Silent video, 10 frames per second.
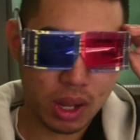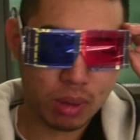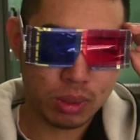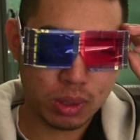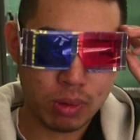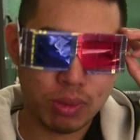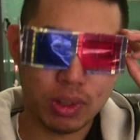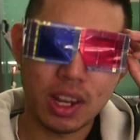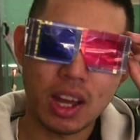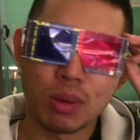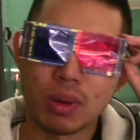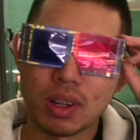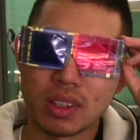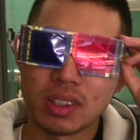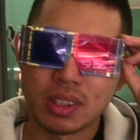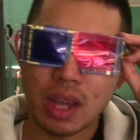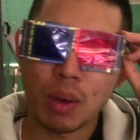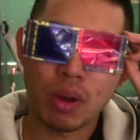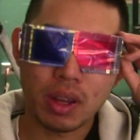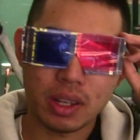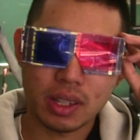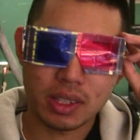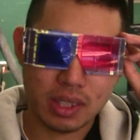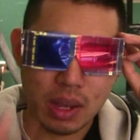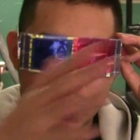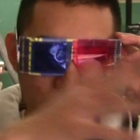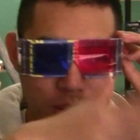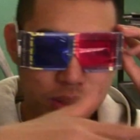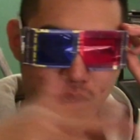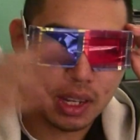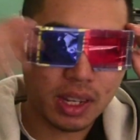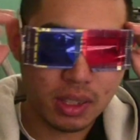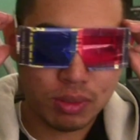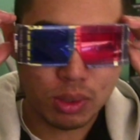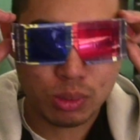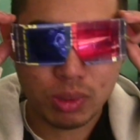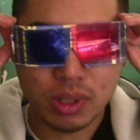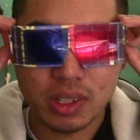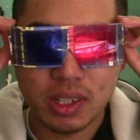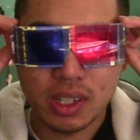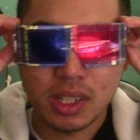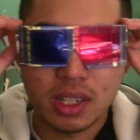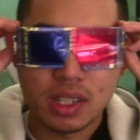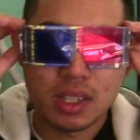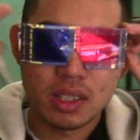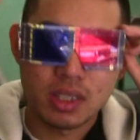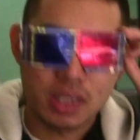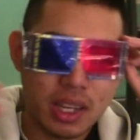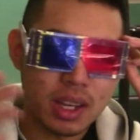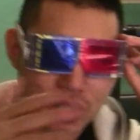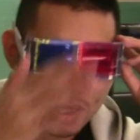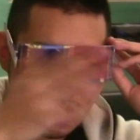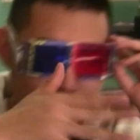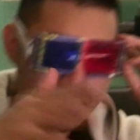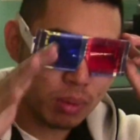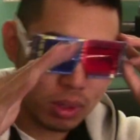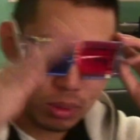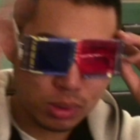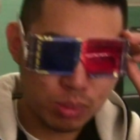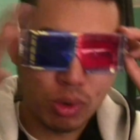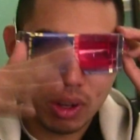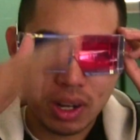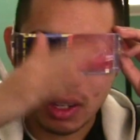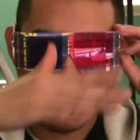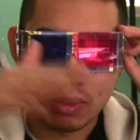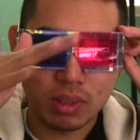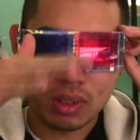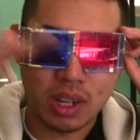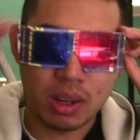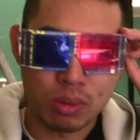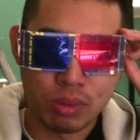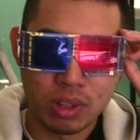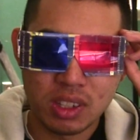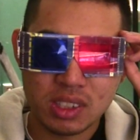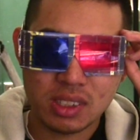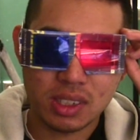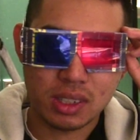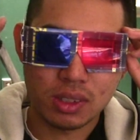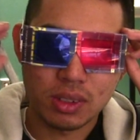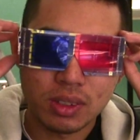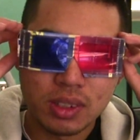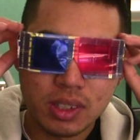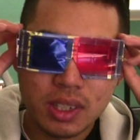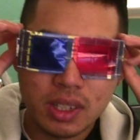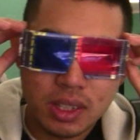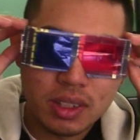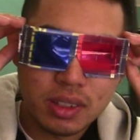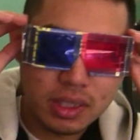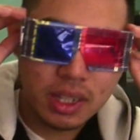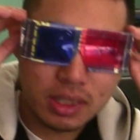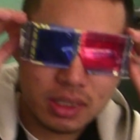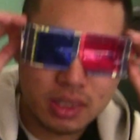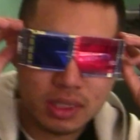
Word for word: I will go for the other one. That one. That the one, first one. Yeah, the first one. Which was the real 3D. Yeah, that that one looks more like like realistic, you know. More realistic. Okay. Yes.